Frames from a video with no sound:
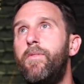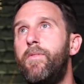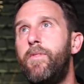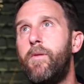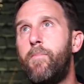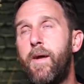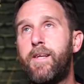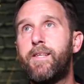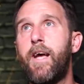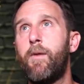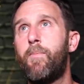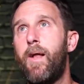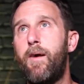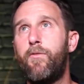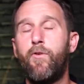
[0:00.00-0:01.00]
the big tech
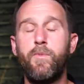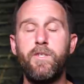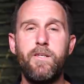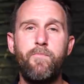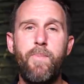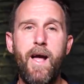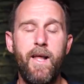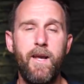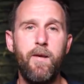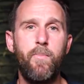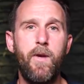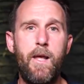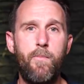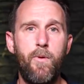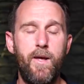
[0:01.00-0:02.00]
platform is banning
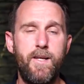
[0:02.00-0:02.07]
people